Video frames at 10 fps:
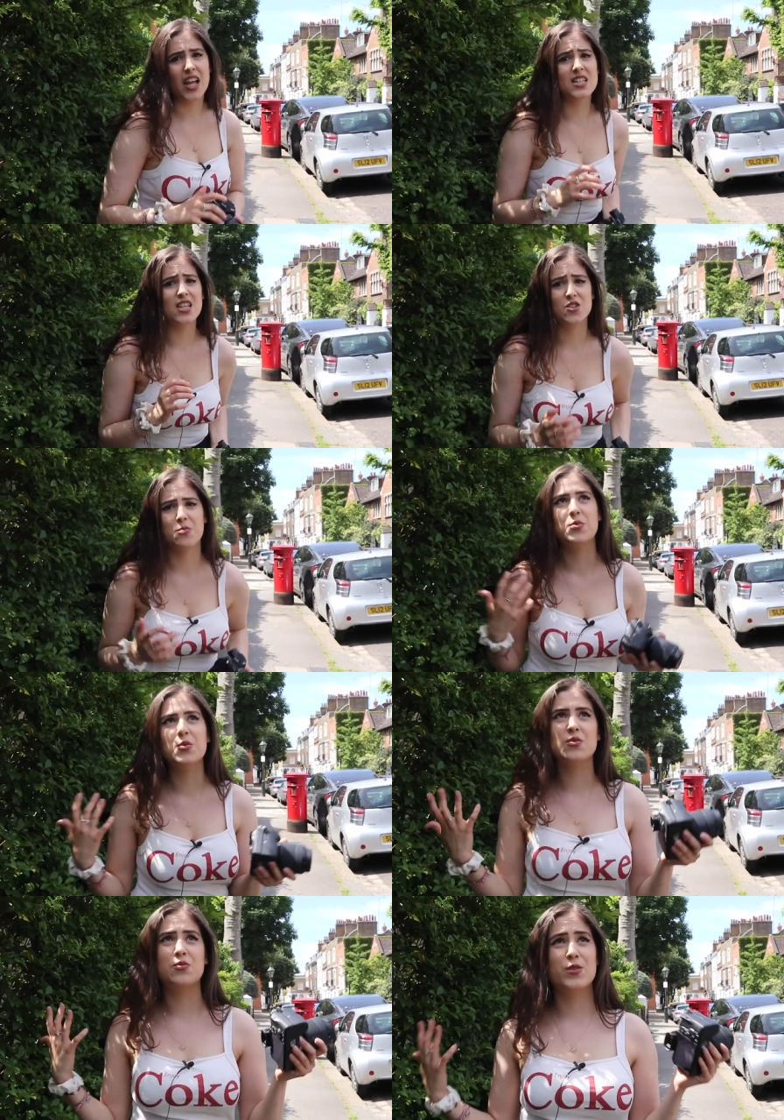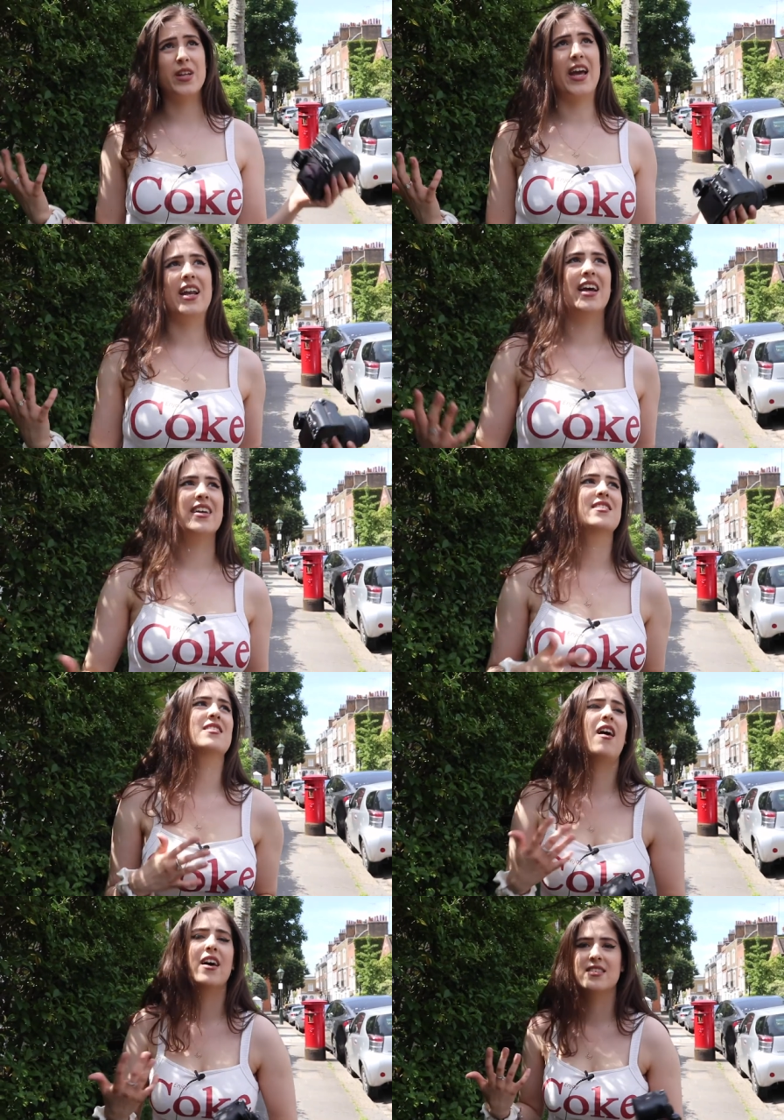and it's such a beautiful day. Like, the
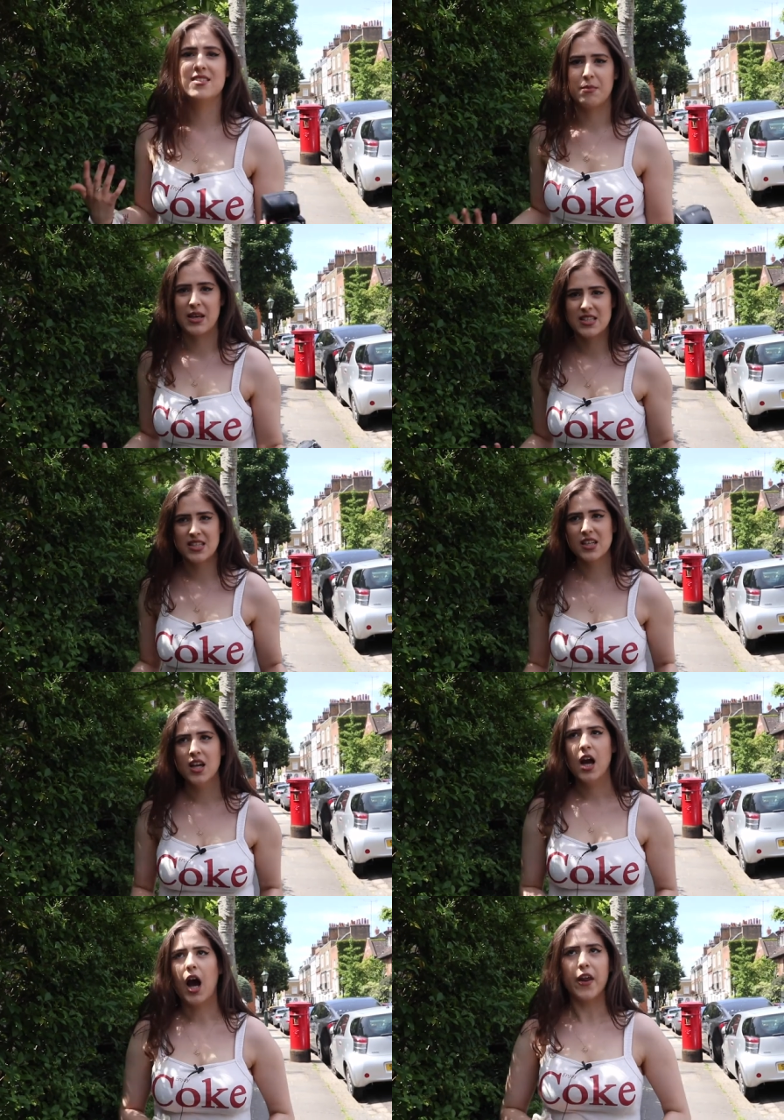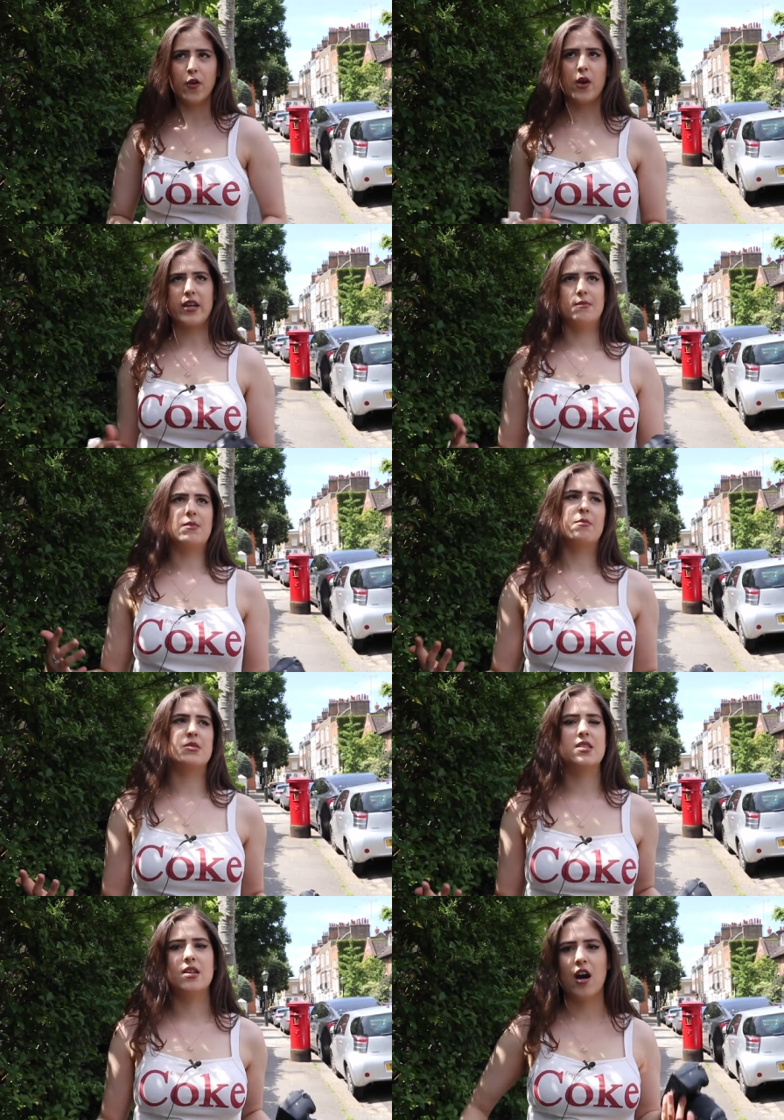light is amazing. I know, like,
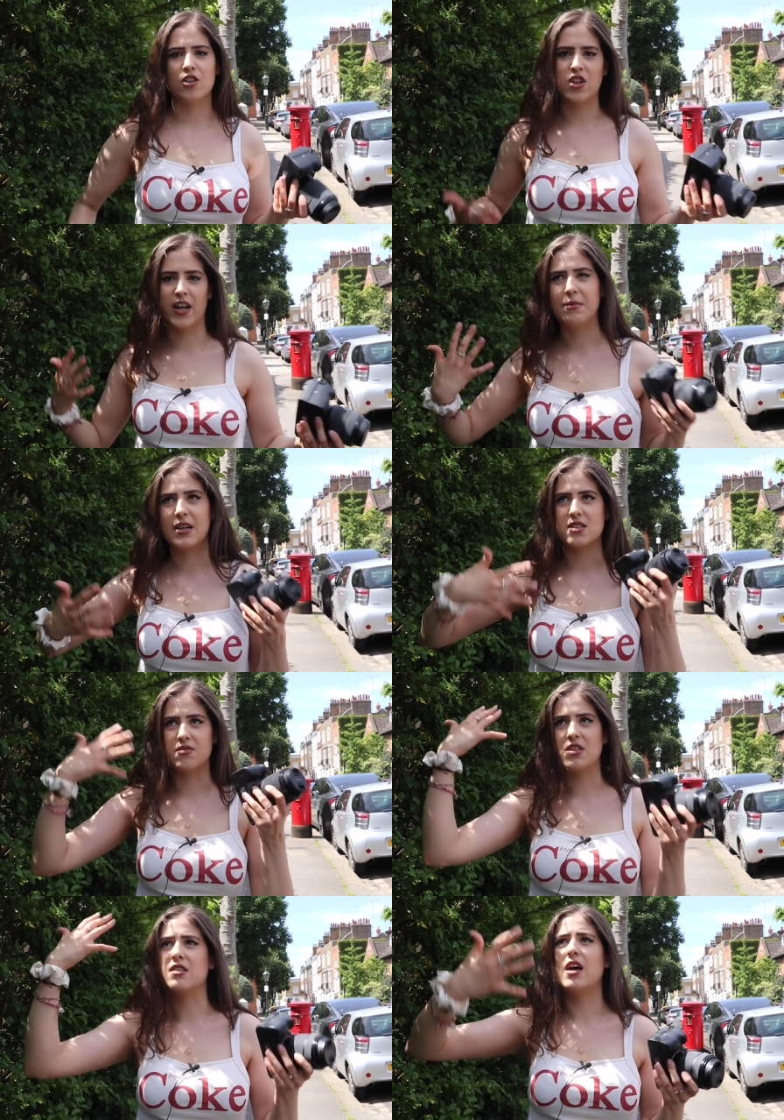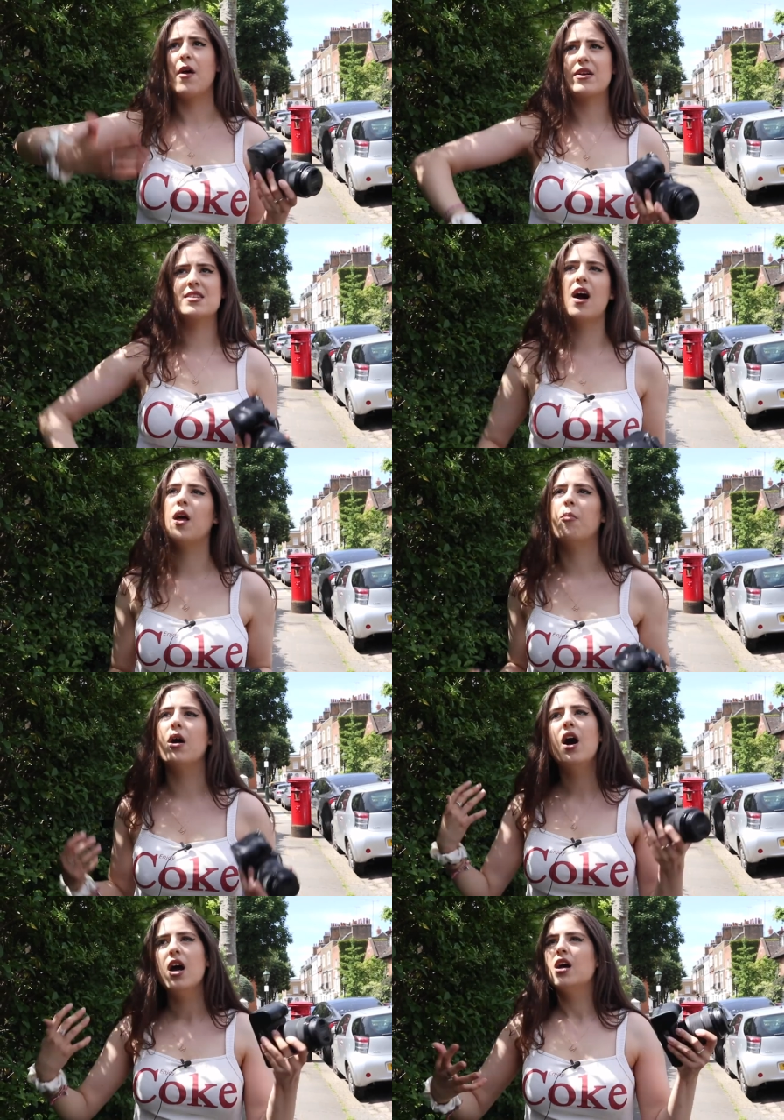sometimes it's harsh light because of the direct sun,
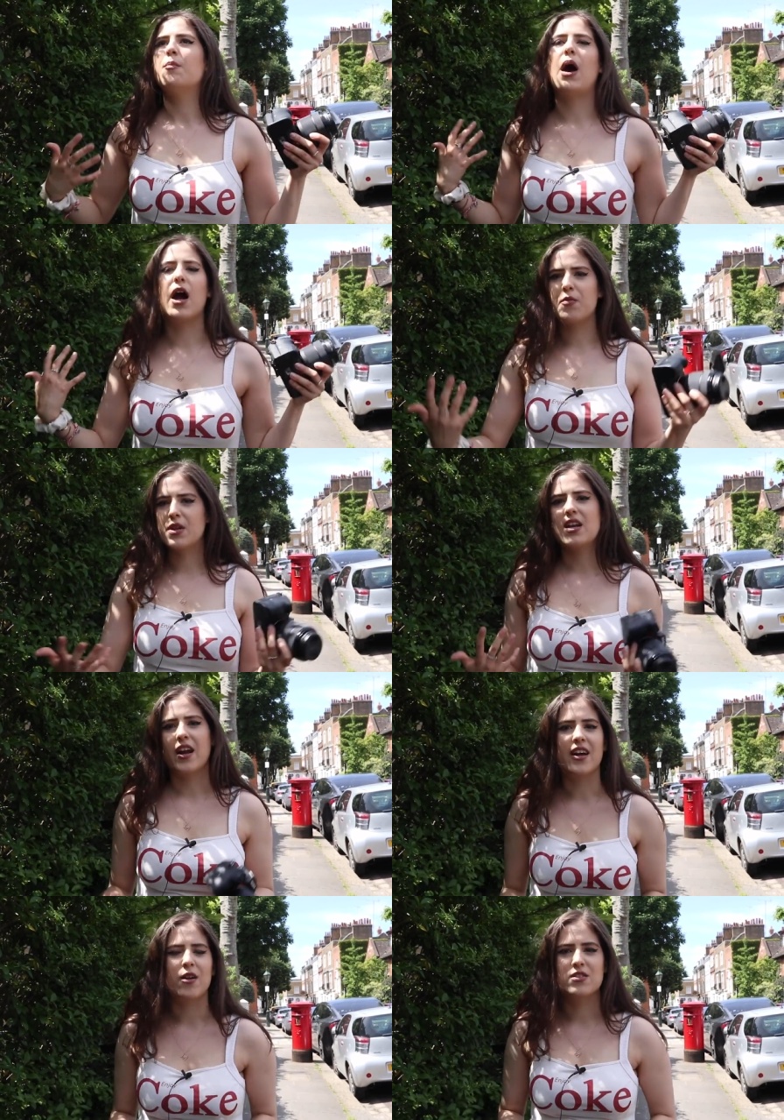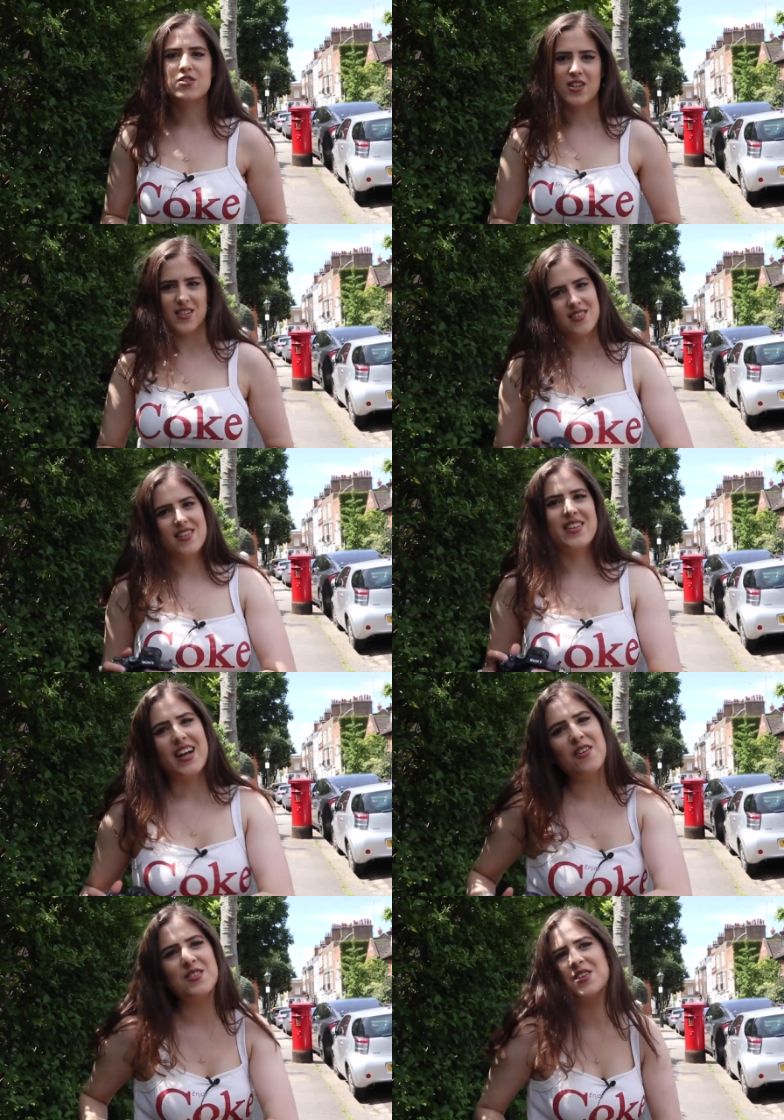but I really like how the shots are turning
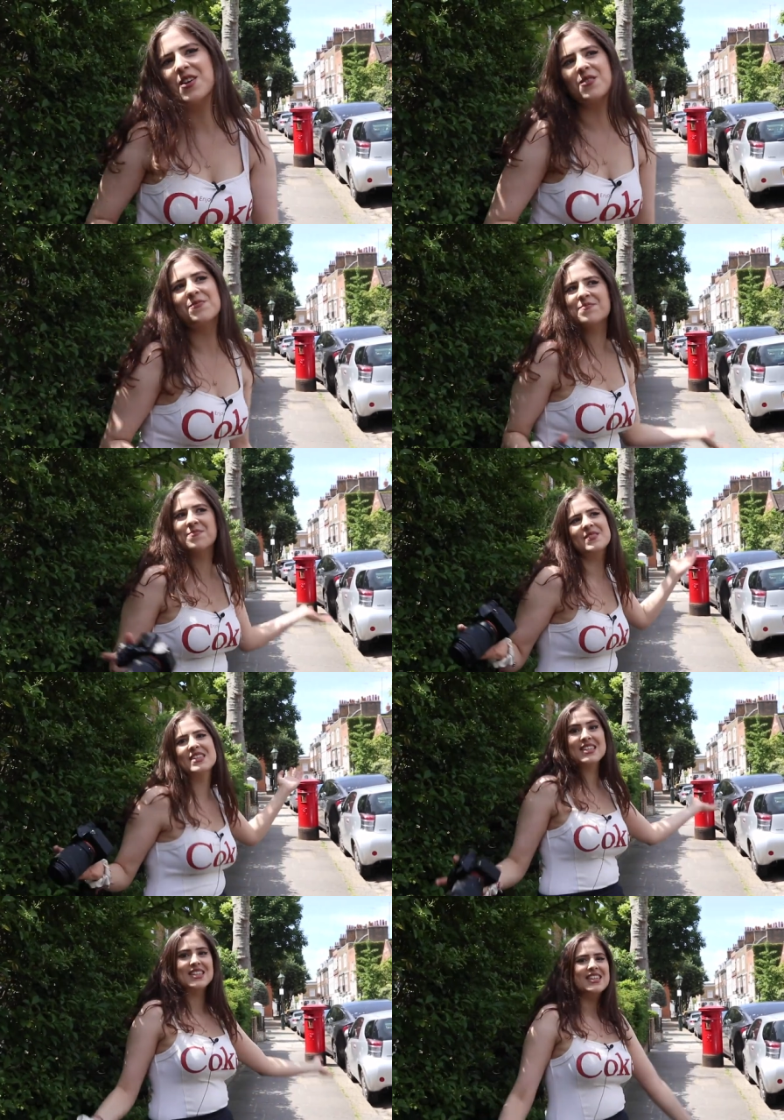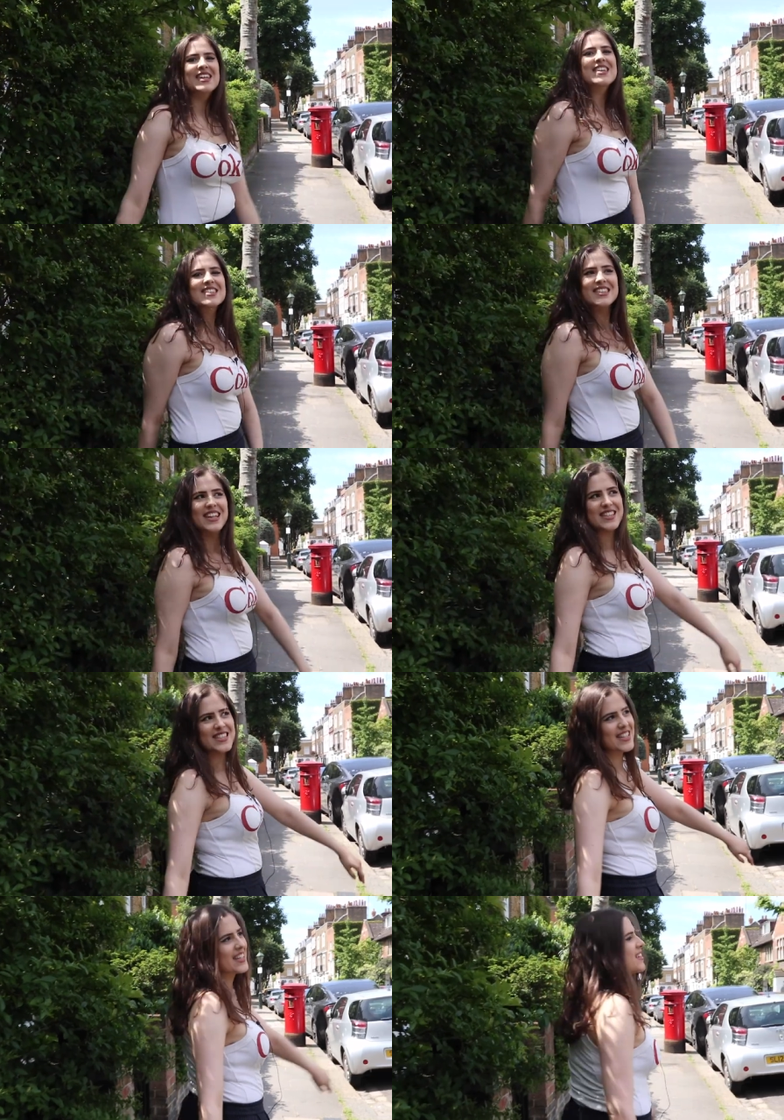out. So let's see.